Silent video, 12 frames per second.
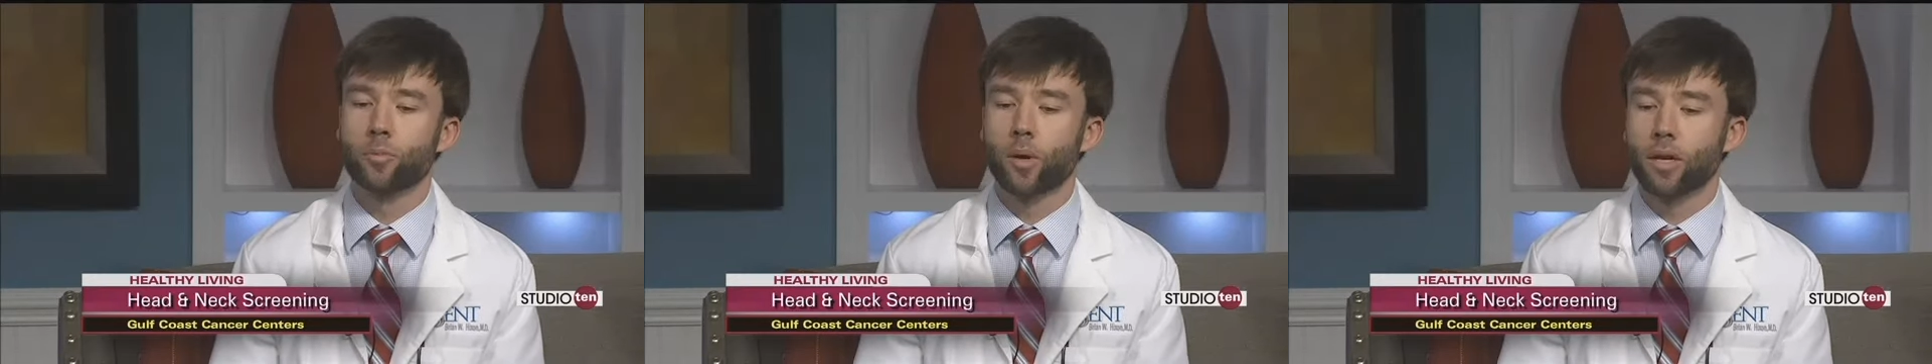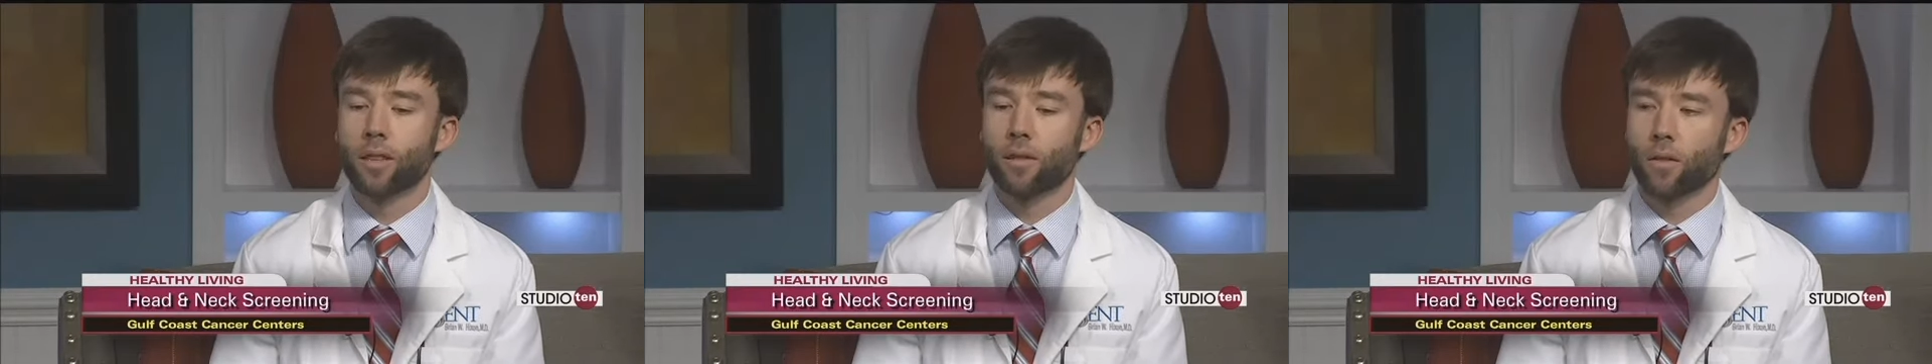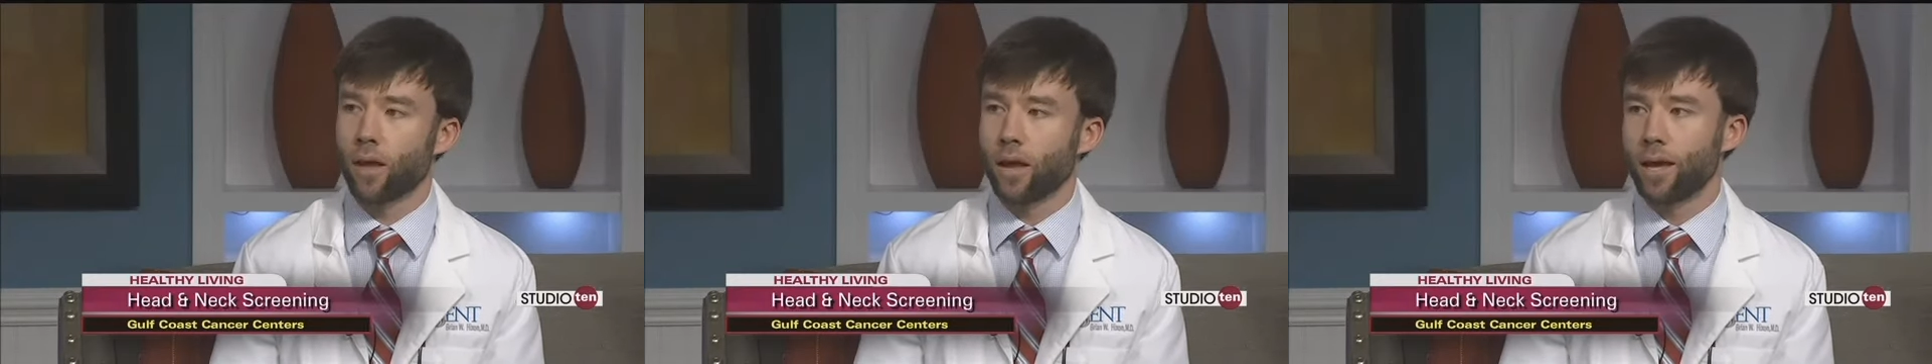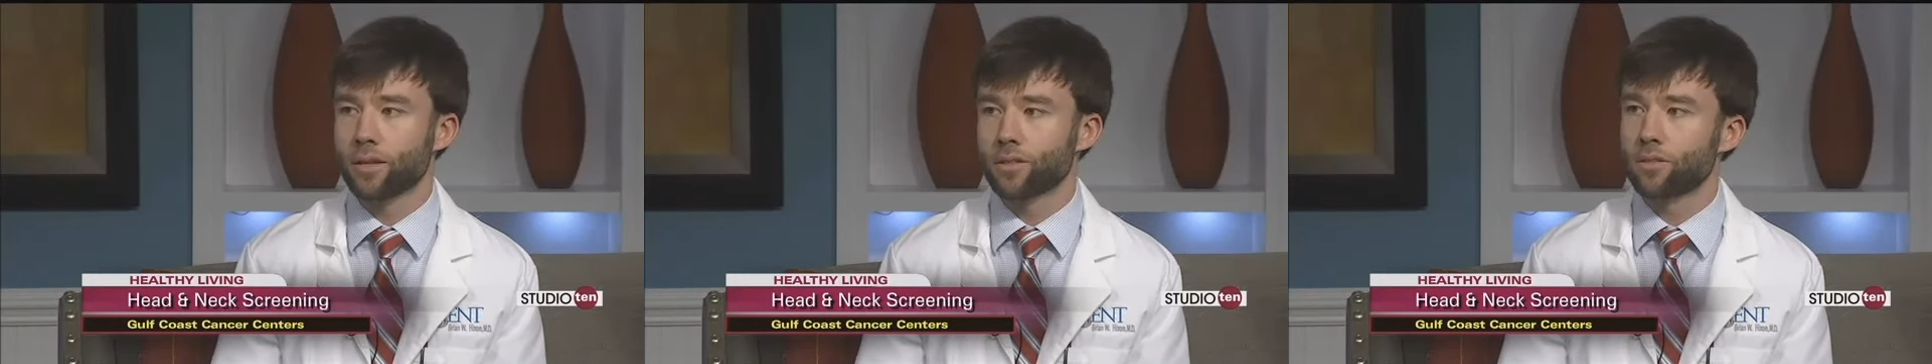But in the
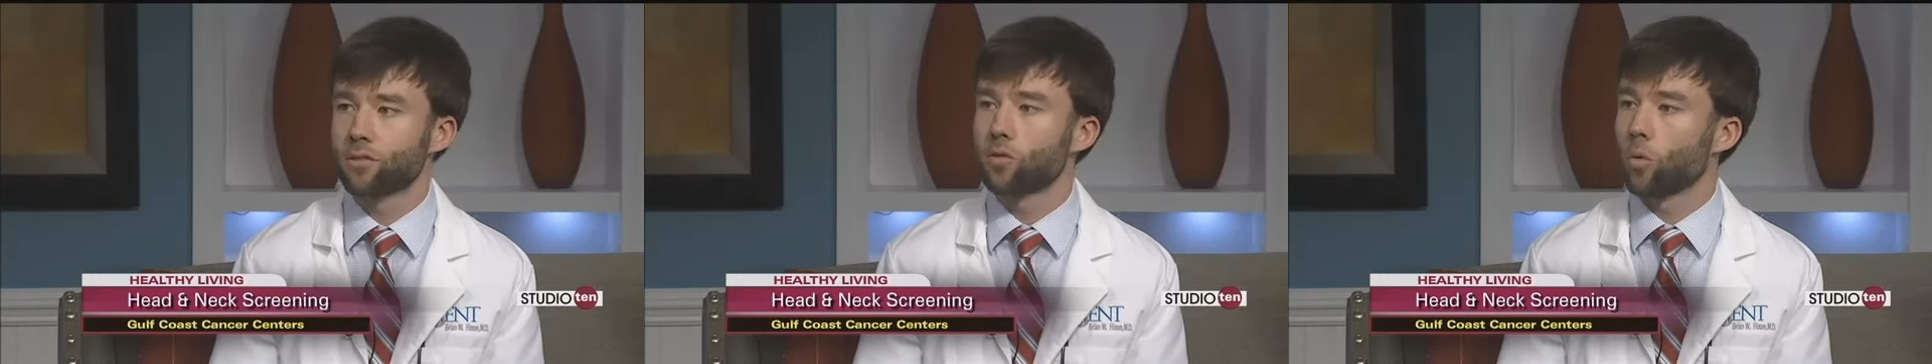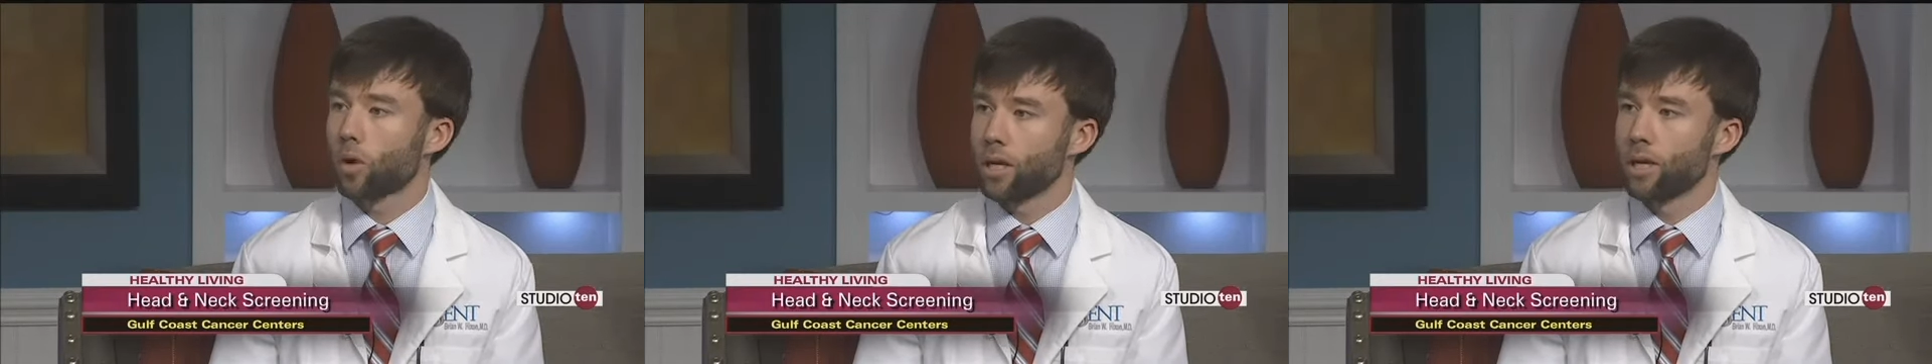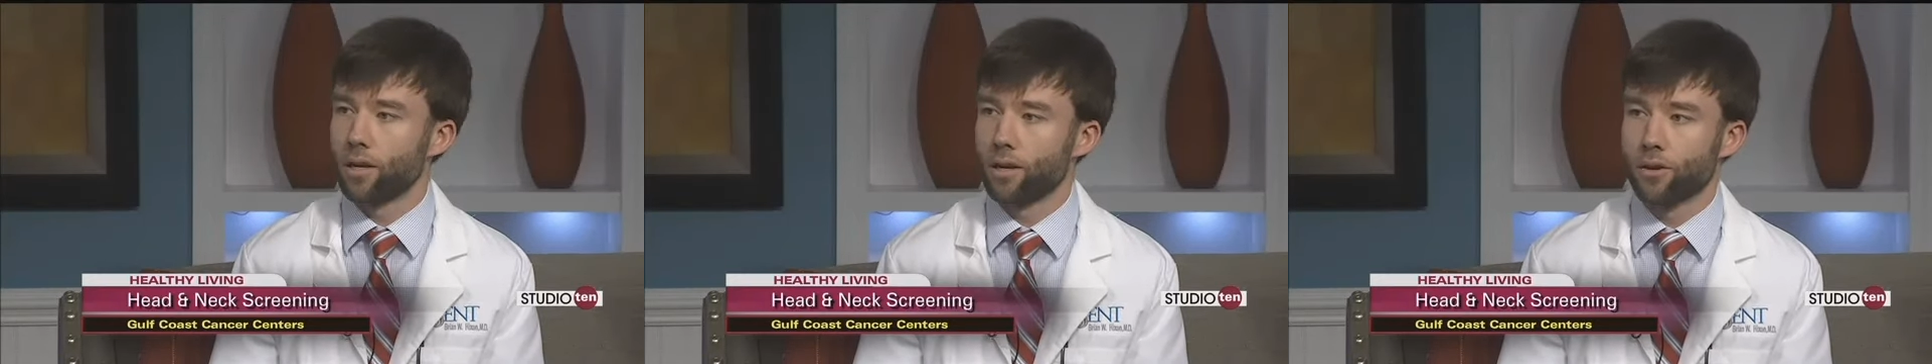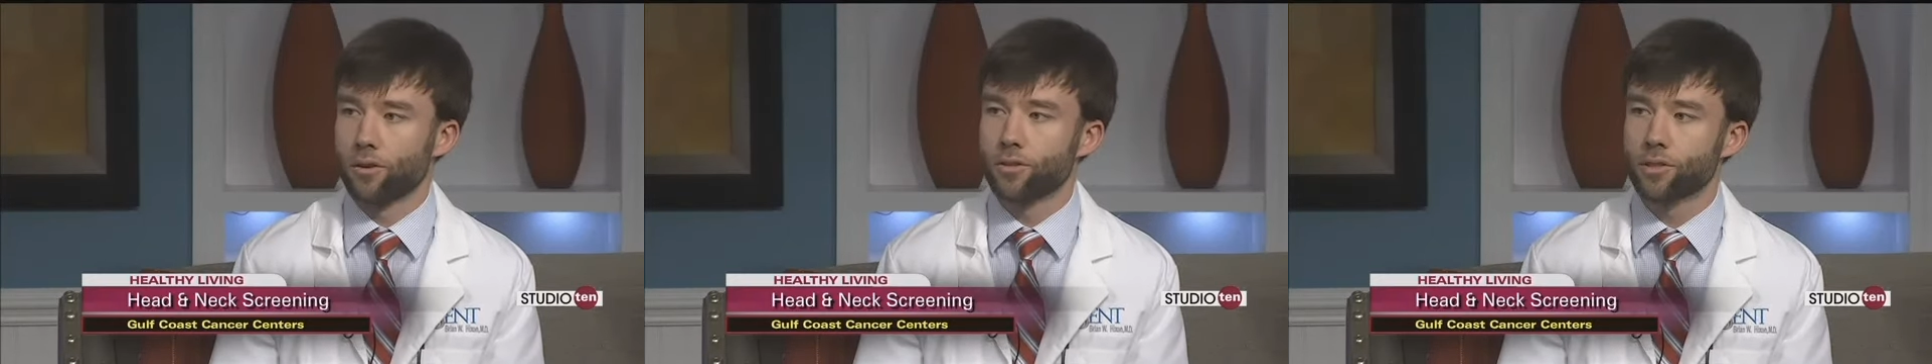last 20
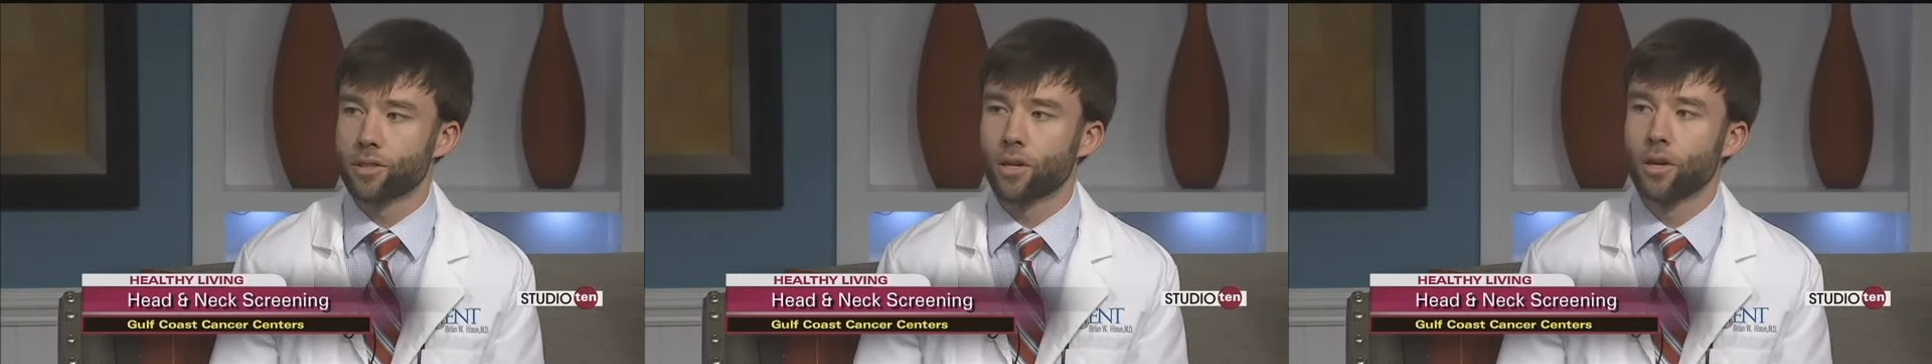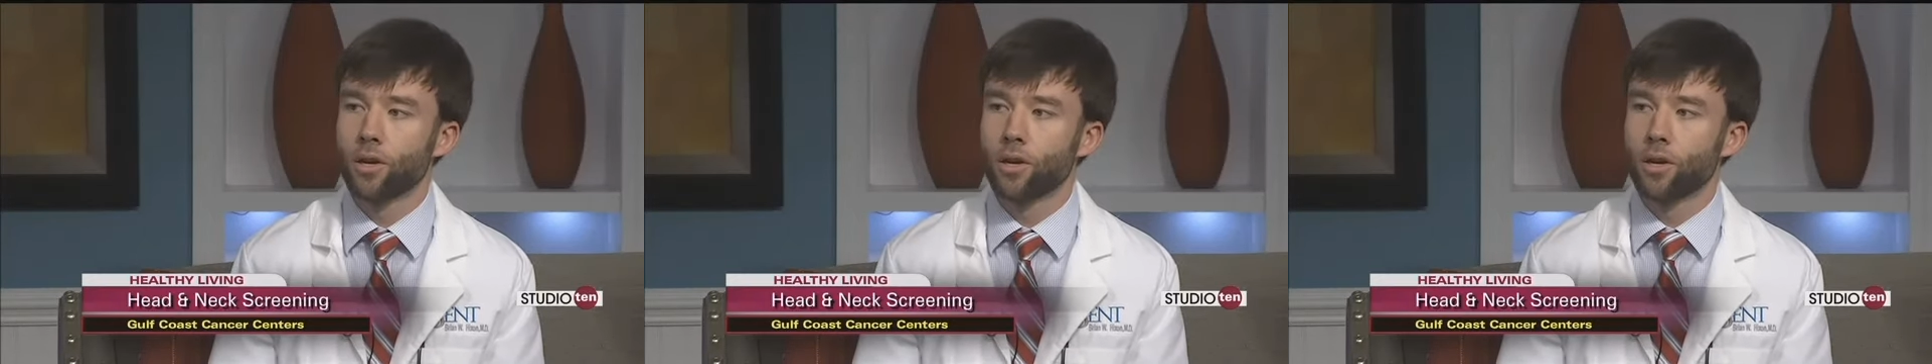years,